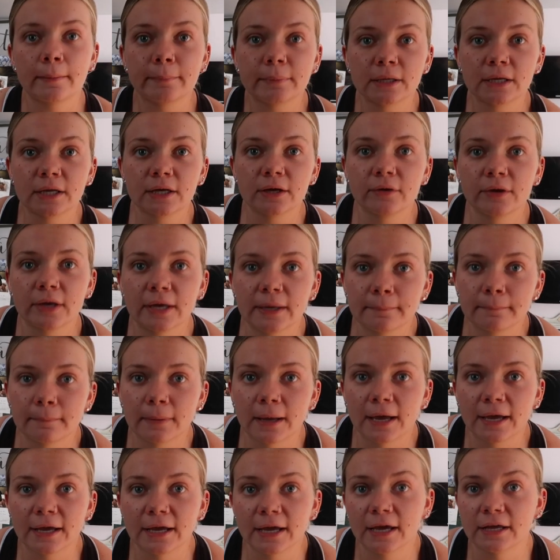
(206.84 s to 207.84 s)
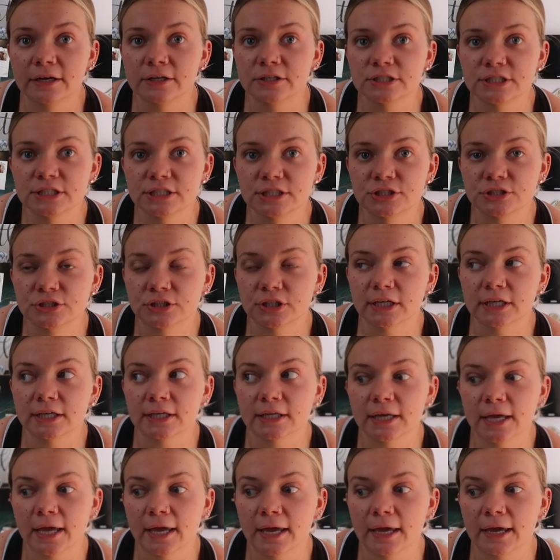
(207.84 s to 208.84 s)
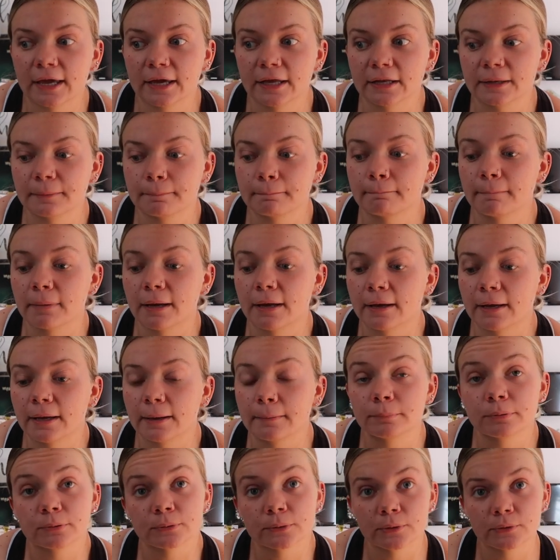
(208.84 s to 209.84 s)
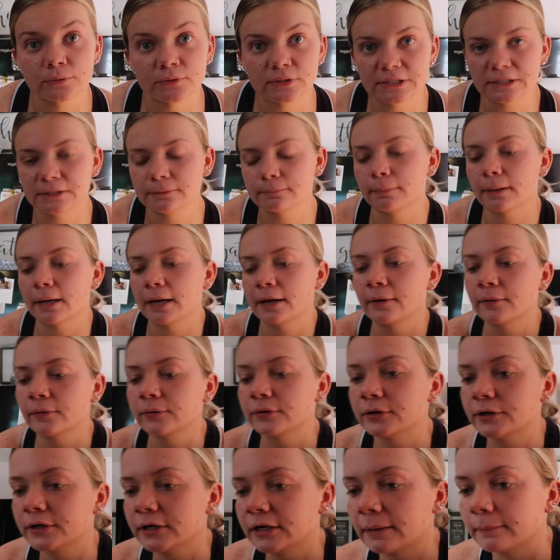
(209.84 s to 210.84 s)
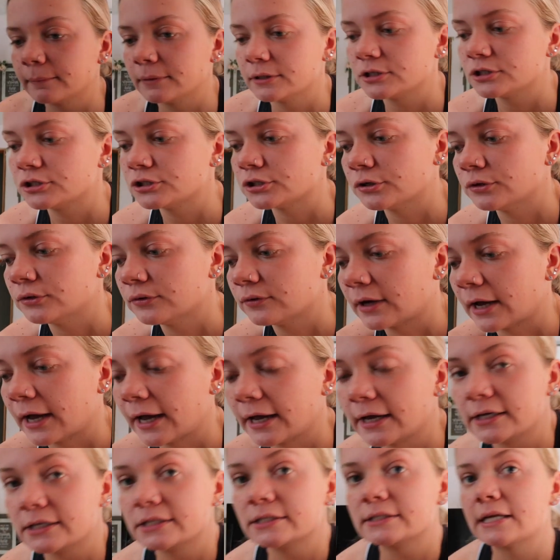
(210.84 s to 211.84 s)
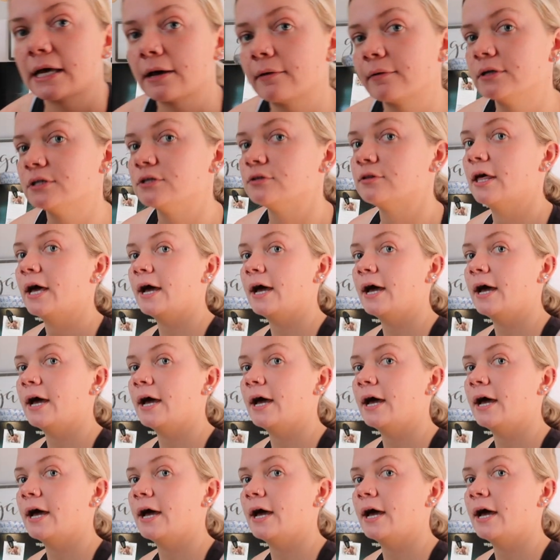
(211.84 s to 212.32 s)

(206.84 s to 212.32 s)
I'm gonna go get my energy drink and my protein powder. I'm gonna show you guys how I do